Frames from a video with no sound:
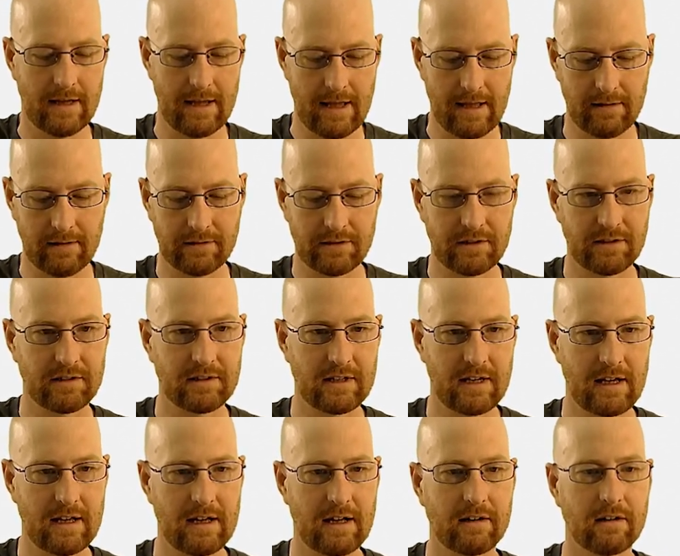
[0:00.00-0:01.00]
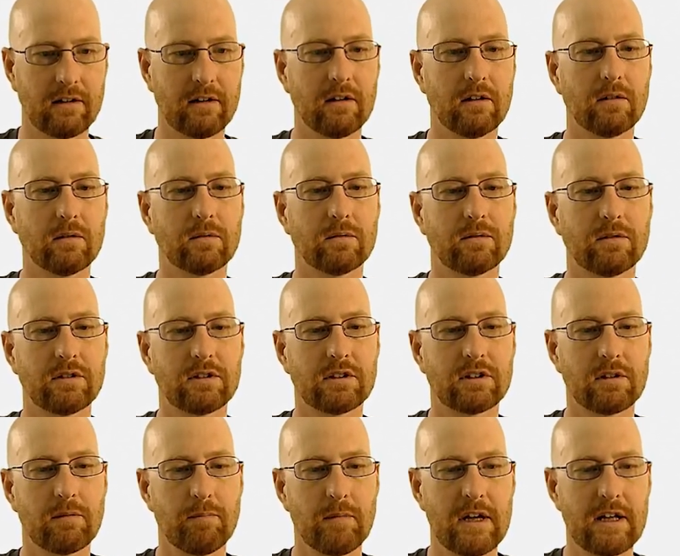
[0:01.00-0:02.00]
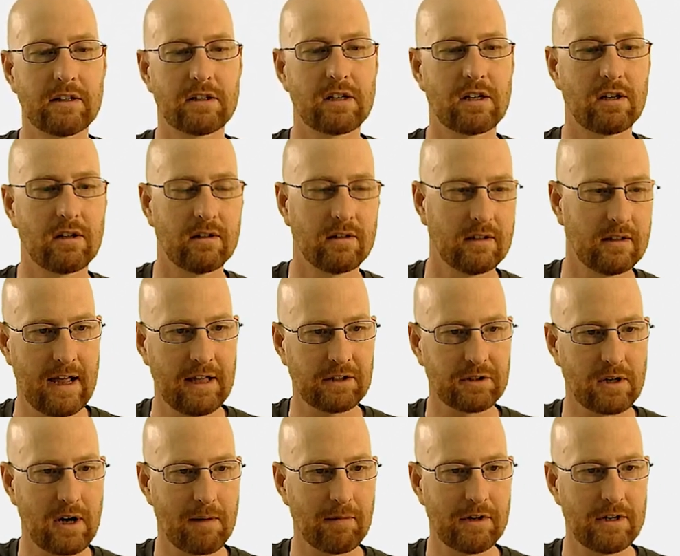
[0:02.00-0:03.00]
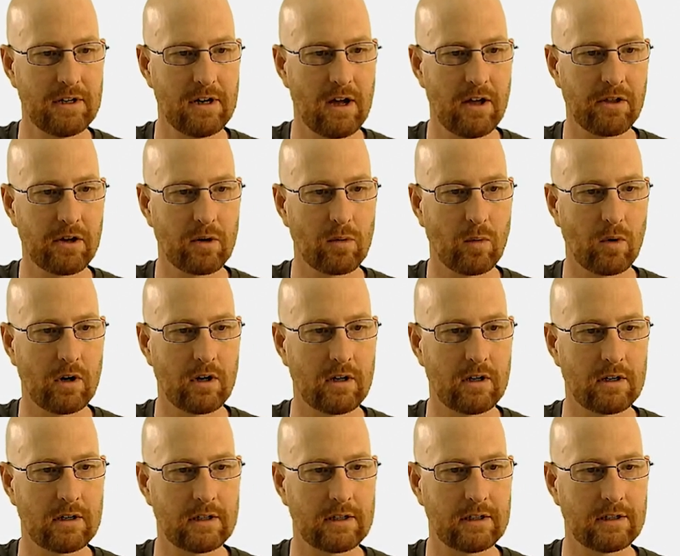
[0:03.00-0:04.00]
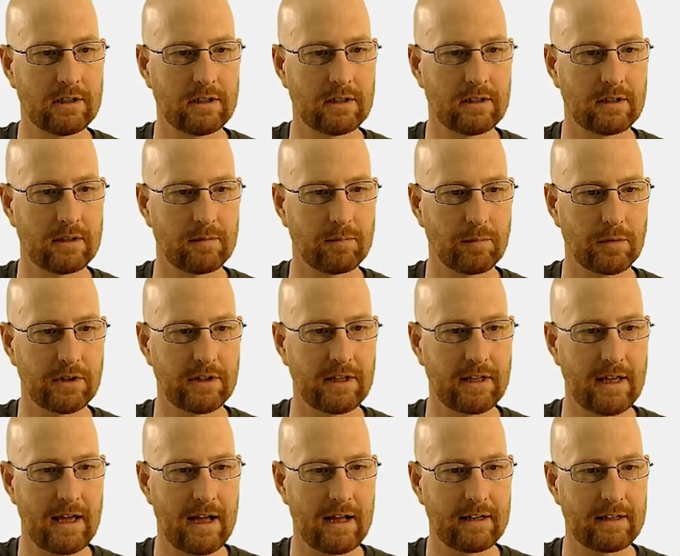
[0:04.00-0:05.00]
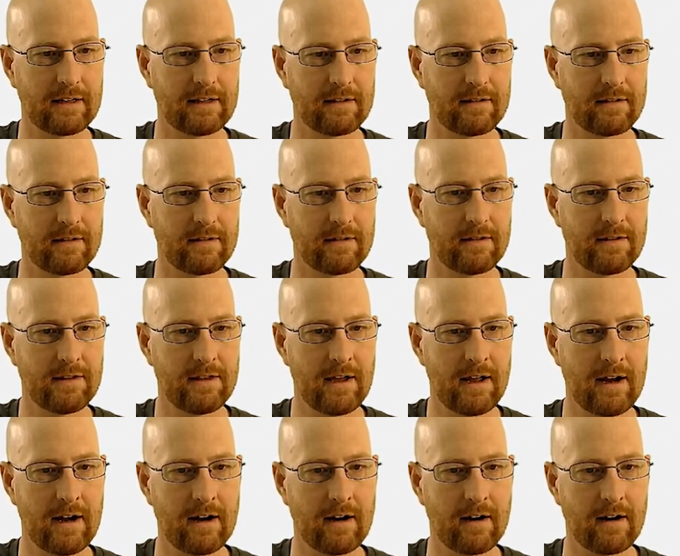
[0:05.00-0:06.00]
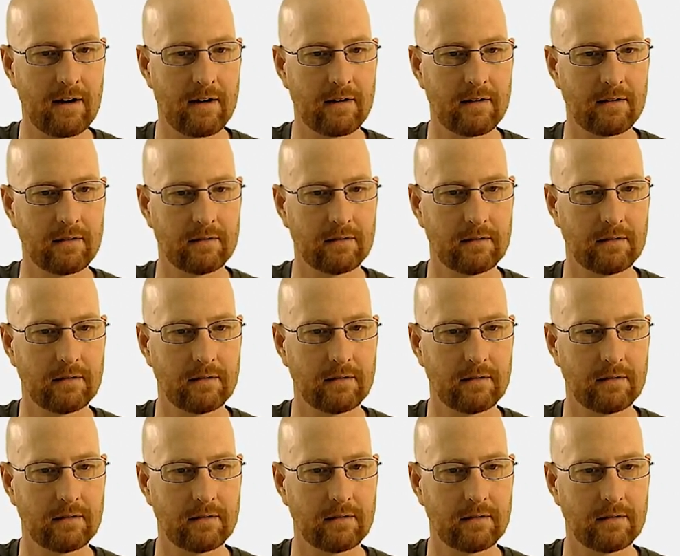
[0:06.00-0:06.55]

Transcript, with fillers: And let's just say, I don't know, submit. let's grab another one, that in there.